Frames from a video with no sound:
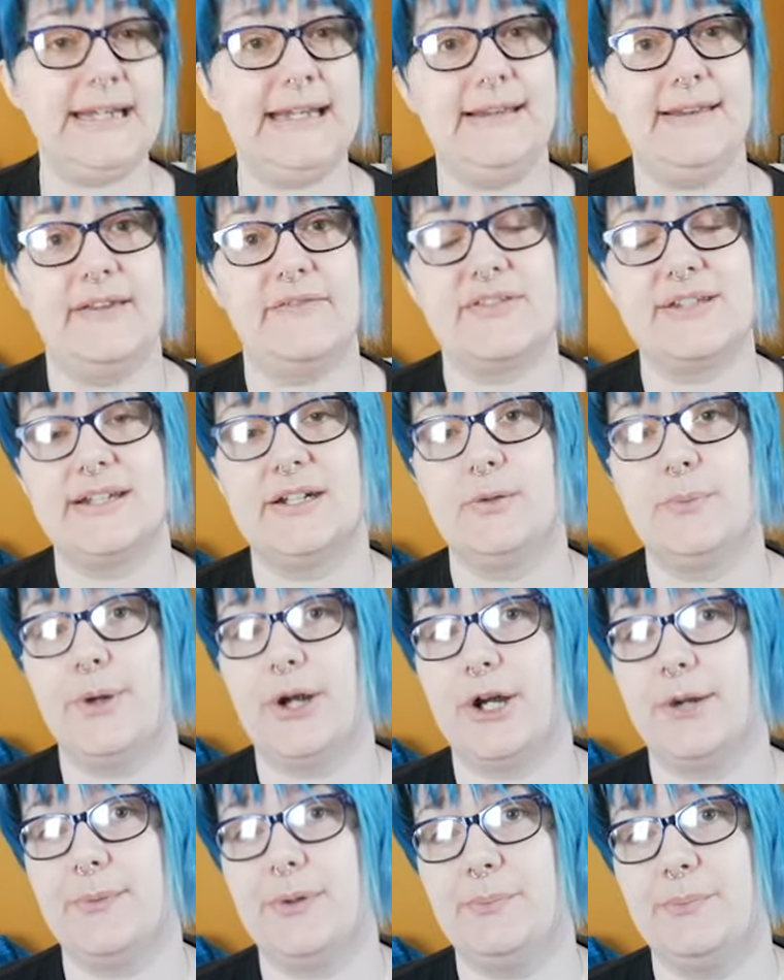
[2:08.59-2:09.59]
He lives in an
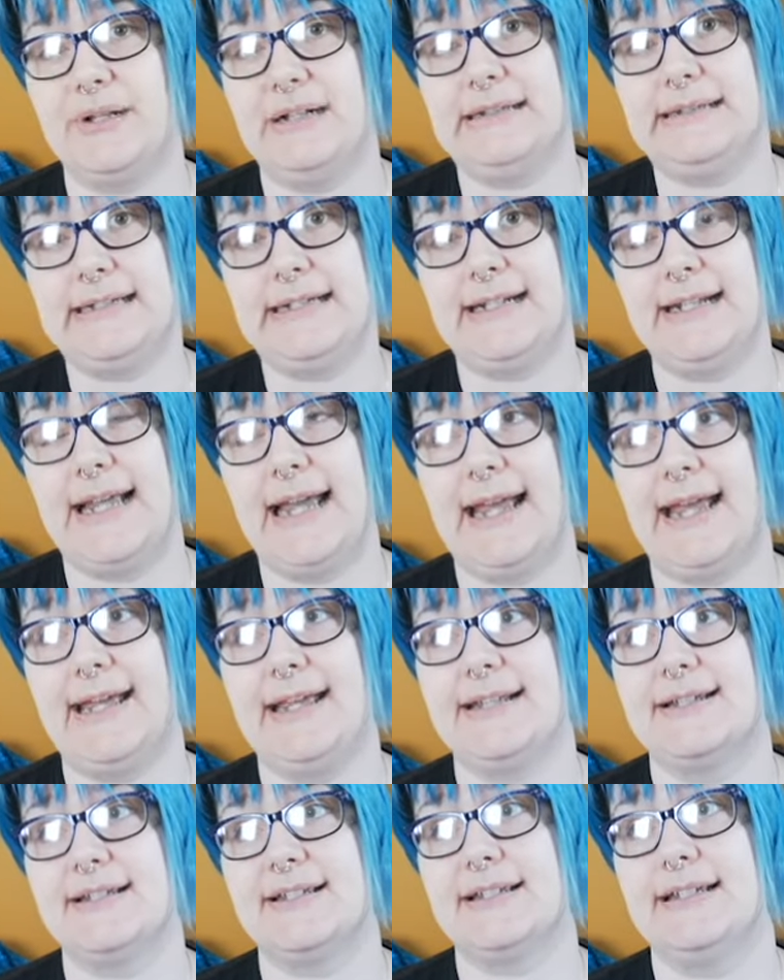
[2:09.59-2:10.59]
apartment building,
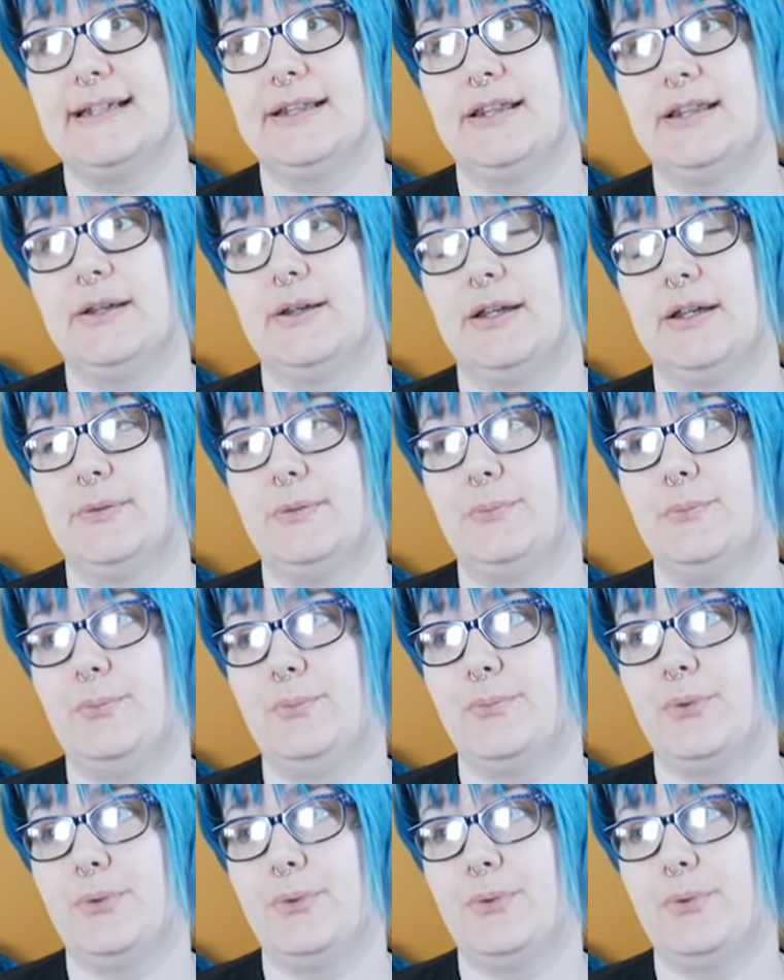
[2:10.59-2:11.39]
and the